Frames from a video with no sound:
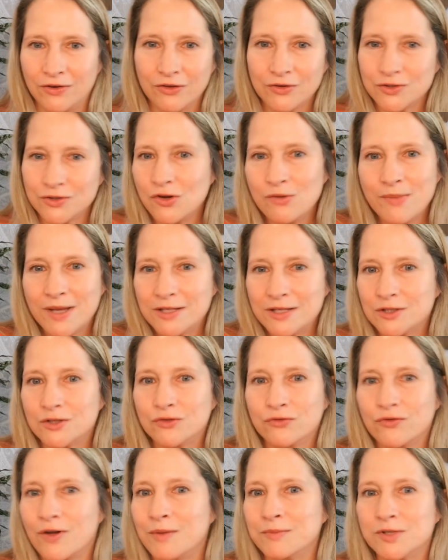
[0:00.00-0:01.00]
There's no message
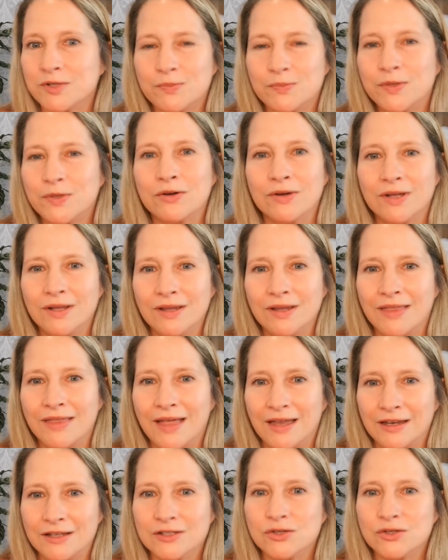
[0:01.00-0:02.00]
from spirit
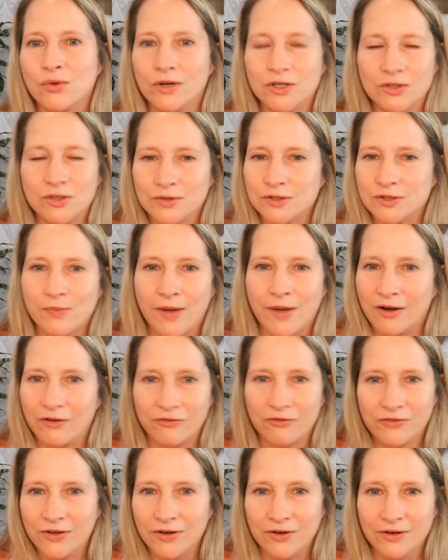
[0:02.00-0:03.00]
that is going to inspire
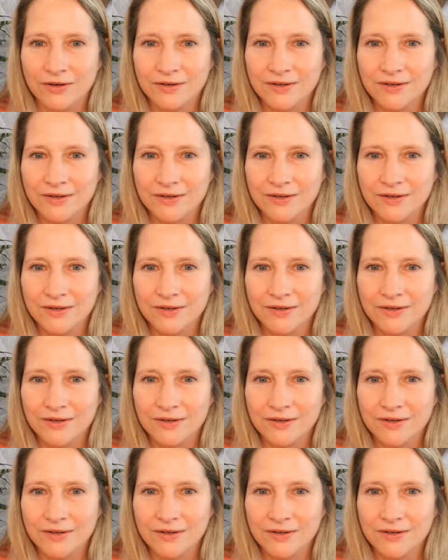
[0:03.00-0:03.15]
fear.